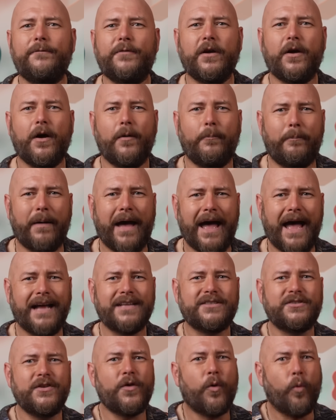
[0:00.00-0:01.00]
if you go
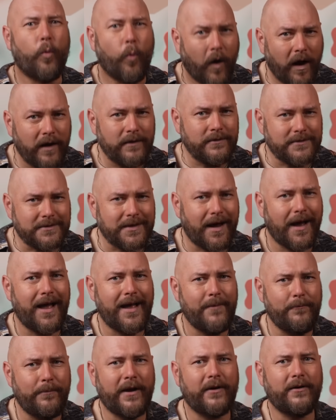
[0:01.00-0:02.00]
back to the one
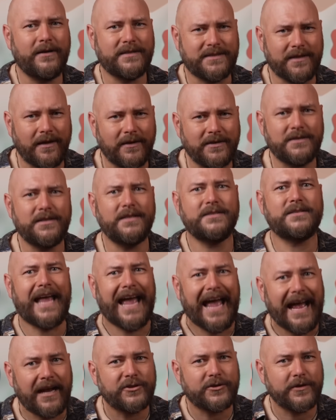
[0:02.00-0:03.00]
time Paracelsus
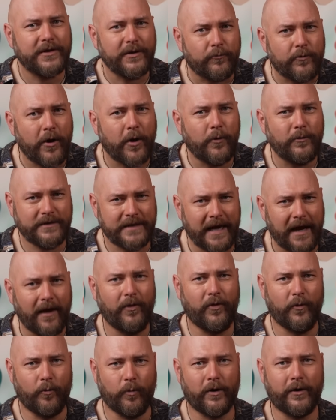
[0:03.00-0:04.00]
actually wrote
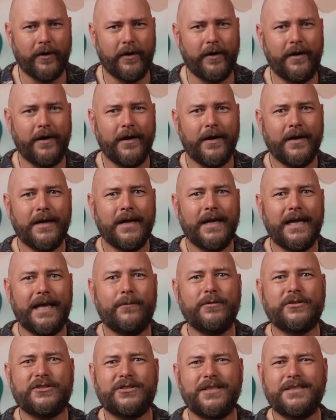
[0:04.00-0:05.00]
down the word, it
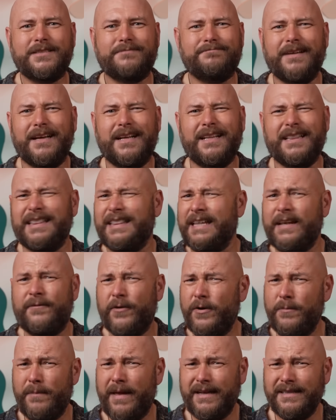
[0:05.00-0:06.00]
was just a
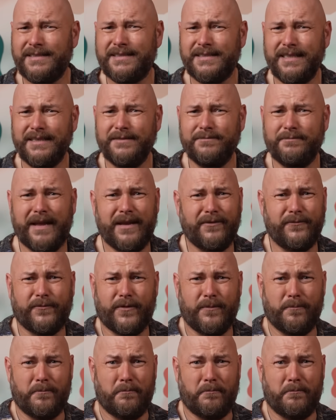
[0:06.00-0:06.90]
liver medicine made from